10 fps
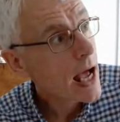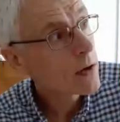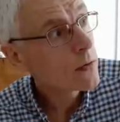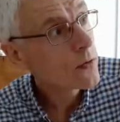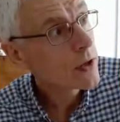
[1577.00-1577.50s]

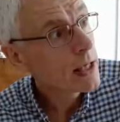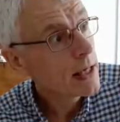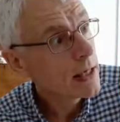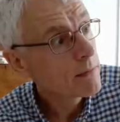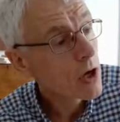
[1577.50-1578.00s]
how
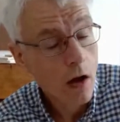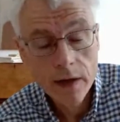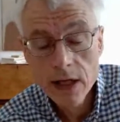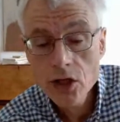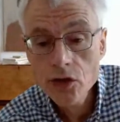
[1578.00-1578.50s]
the
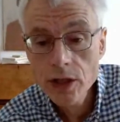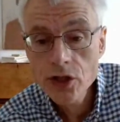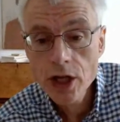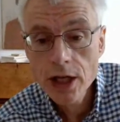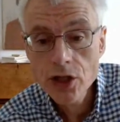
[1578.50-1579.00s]
car industry
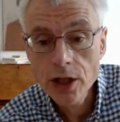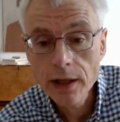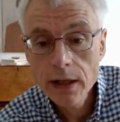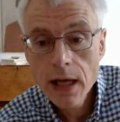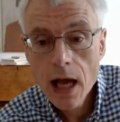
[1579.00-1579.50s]
is
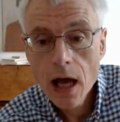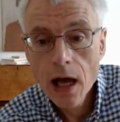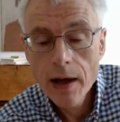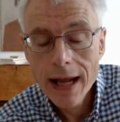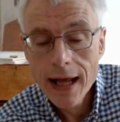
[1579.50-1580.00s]
changing,
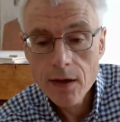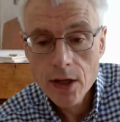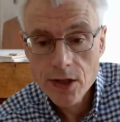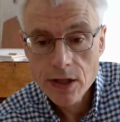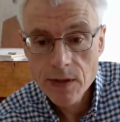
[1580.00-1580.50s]
and how
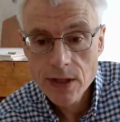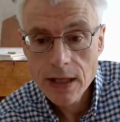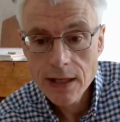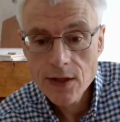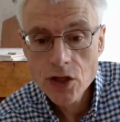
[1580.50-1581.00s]

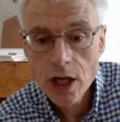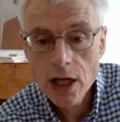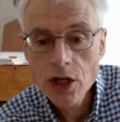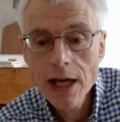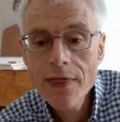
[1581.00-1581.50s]
customers' needs are
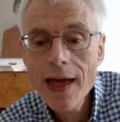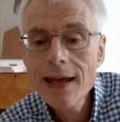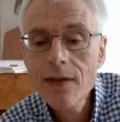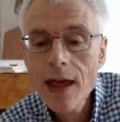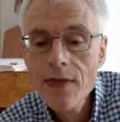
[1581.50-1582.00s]
changing, and
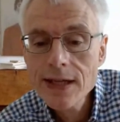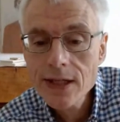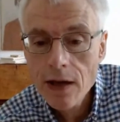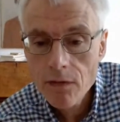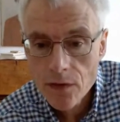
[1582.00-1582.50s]
they then
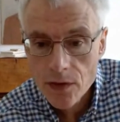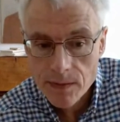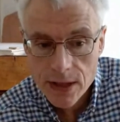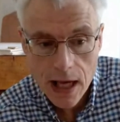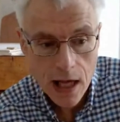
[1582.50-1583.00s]
discover for
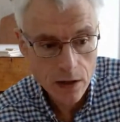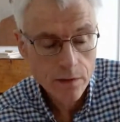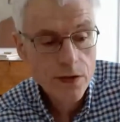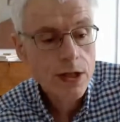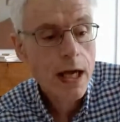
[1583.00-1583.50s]

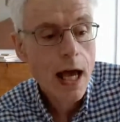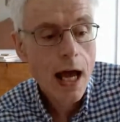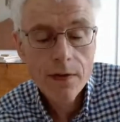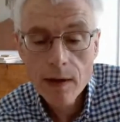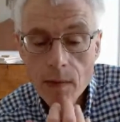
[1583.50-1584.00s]
themselves
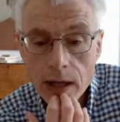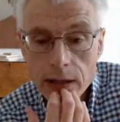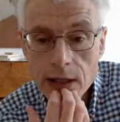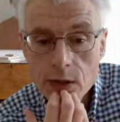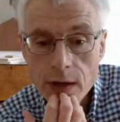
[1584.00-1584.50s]
how they
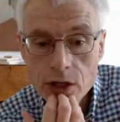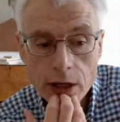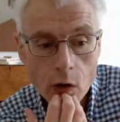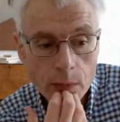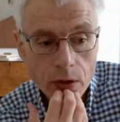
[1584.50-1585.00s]
might need to
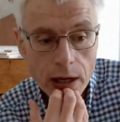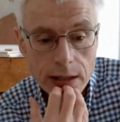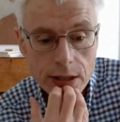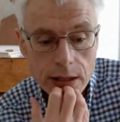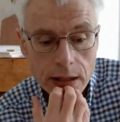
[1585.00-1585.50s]
actually
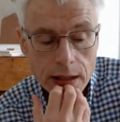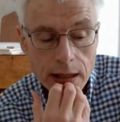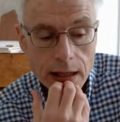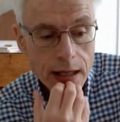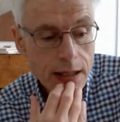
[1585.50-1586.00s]
operate
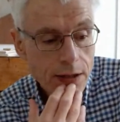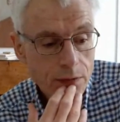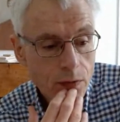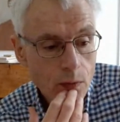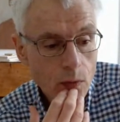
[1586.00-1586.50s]
in a
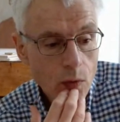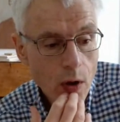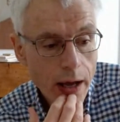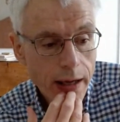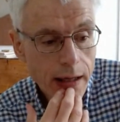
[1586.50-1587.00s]
different
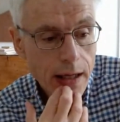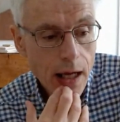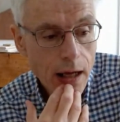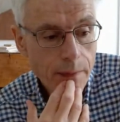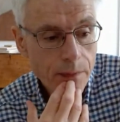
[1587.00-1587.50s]
way.
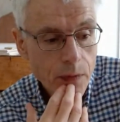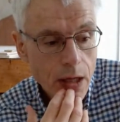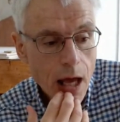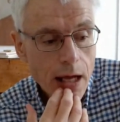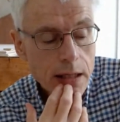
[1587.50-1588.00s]

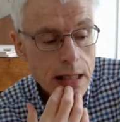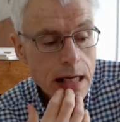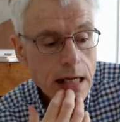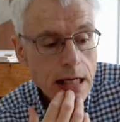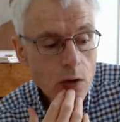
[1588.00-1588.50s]
And